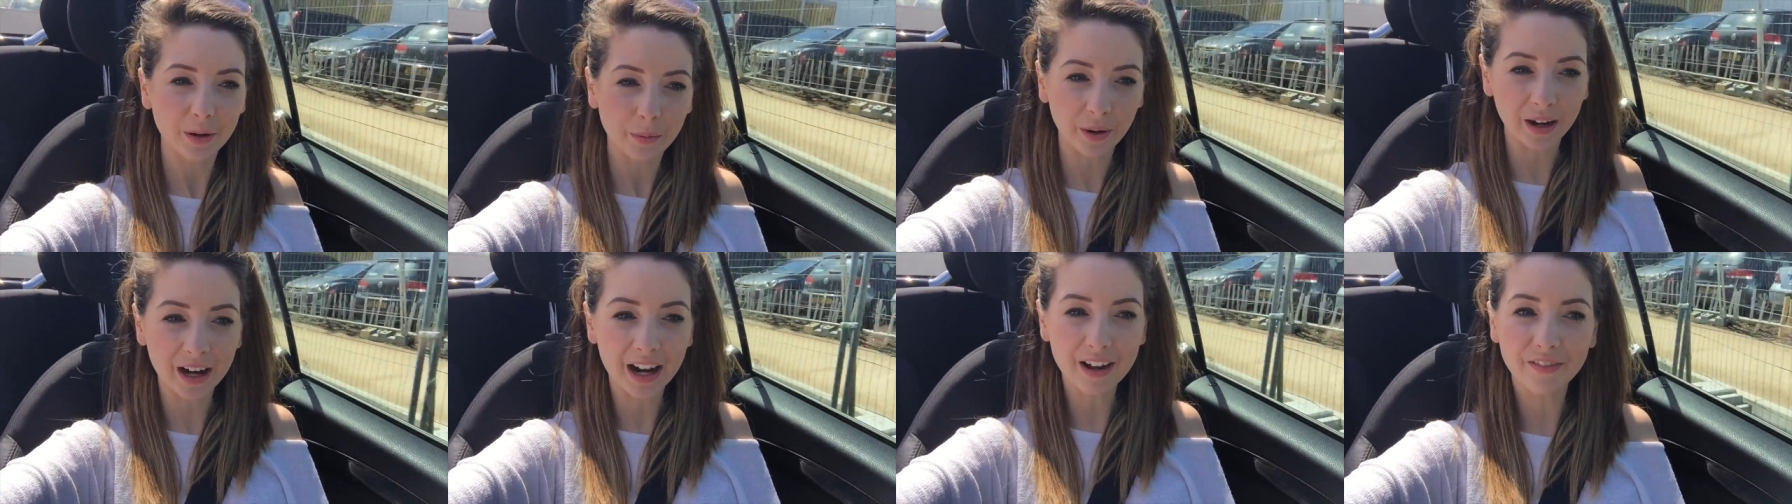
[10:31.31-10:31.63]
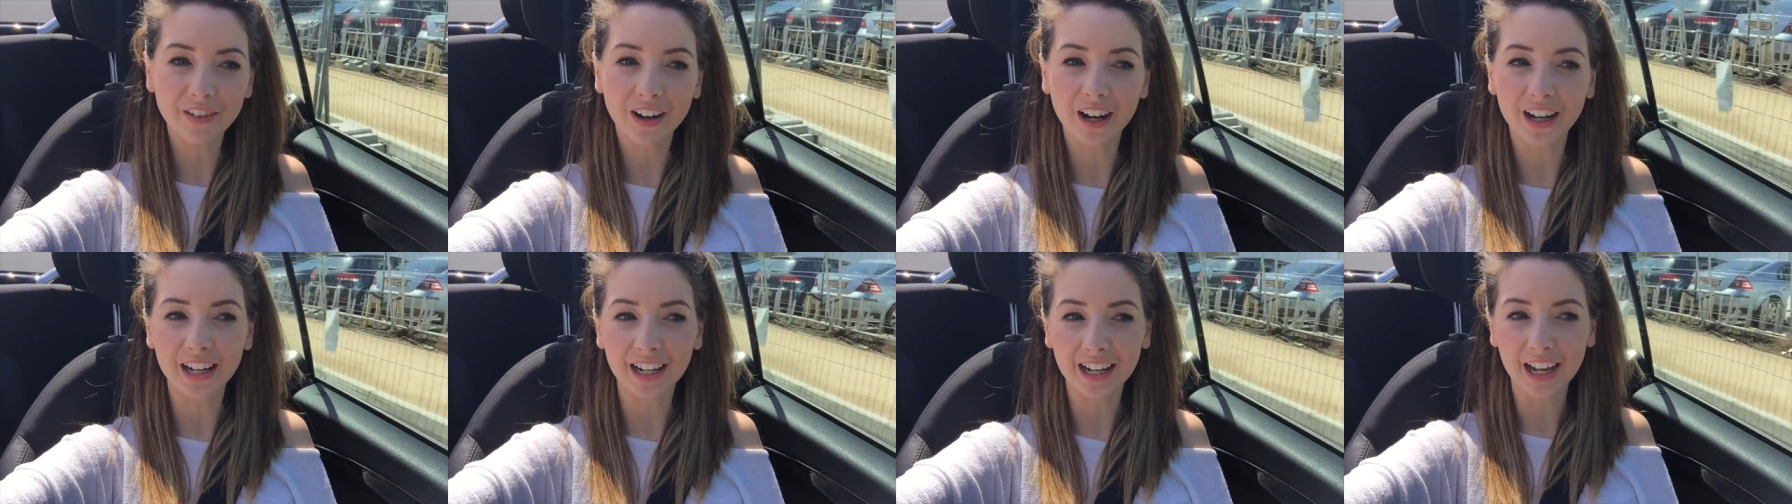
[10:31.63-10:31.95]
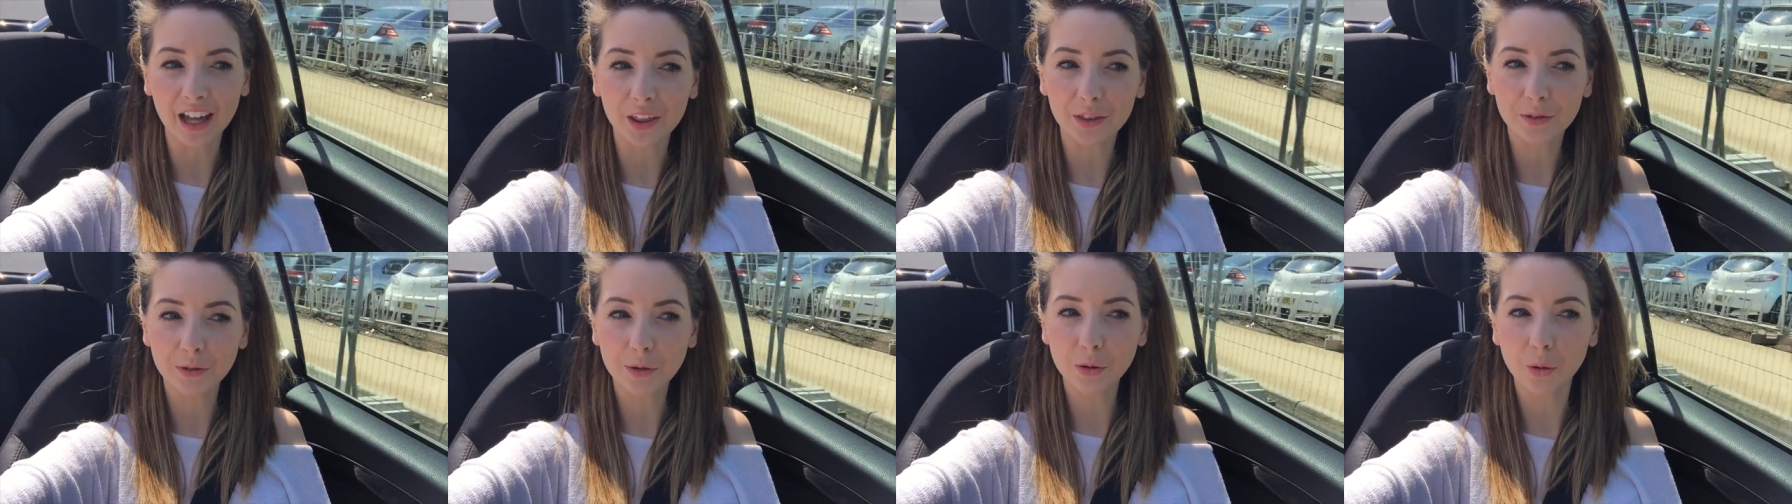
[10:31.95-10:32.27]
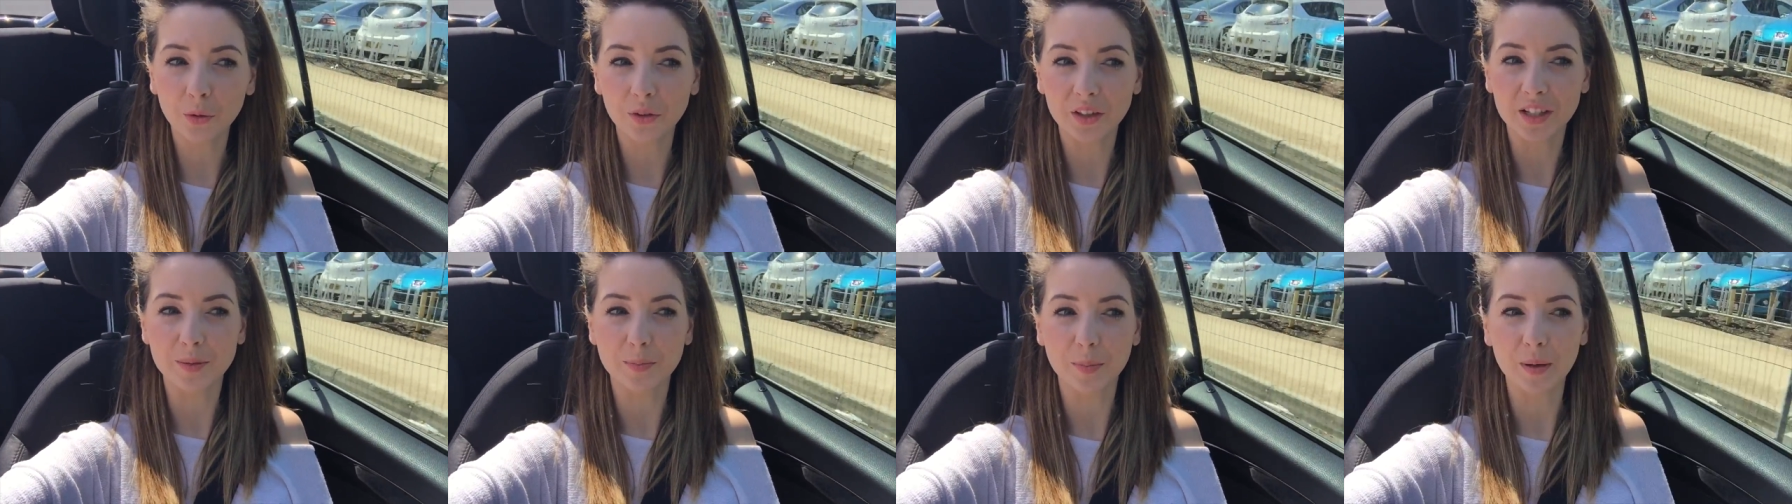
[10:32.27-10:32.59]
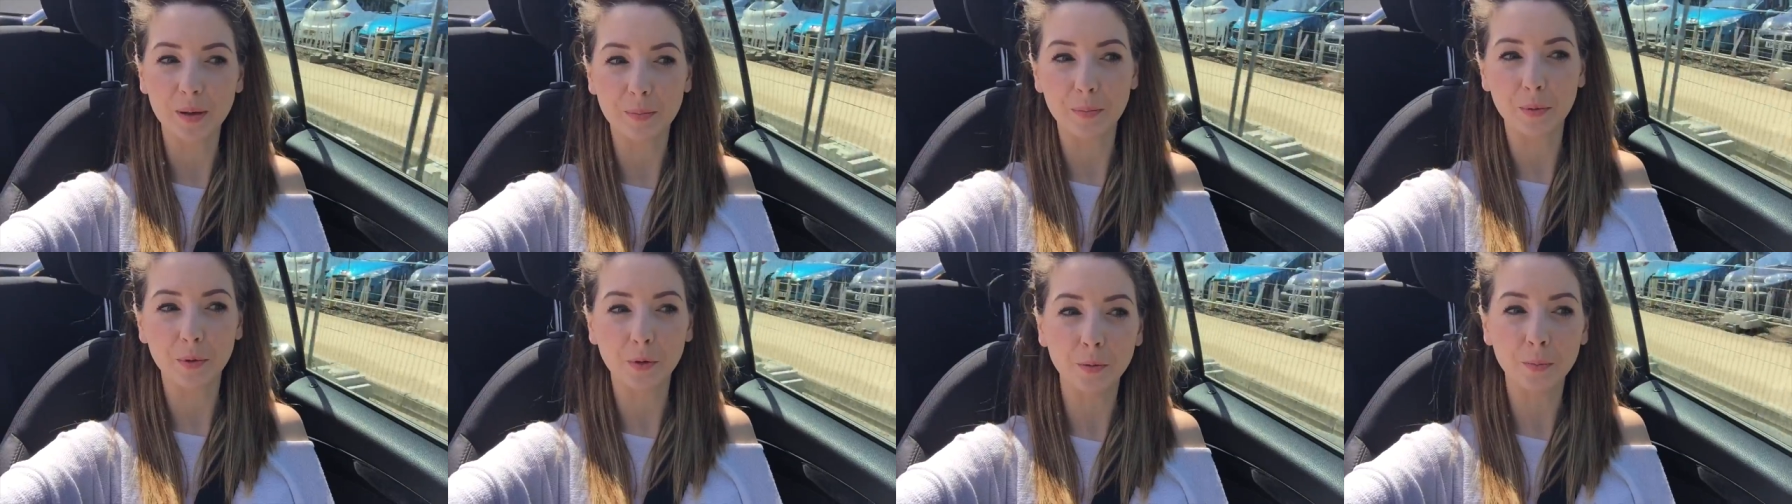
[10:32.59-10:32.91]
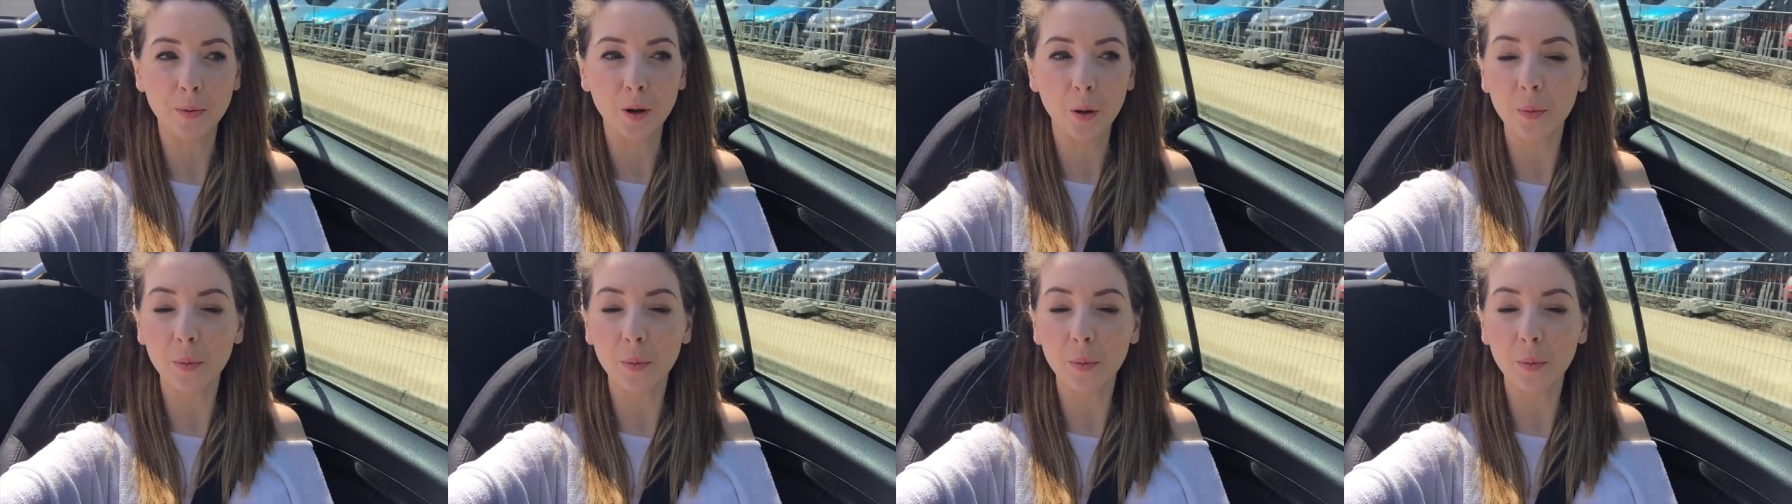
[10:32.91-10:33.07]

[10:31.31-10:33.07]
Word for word: we're never going to get through all these people. Yeah,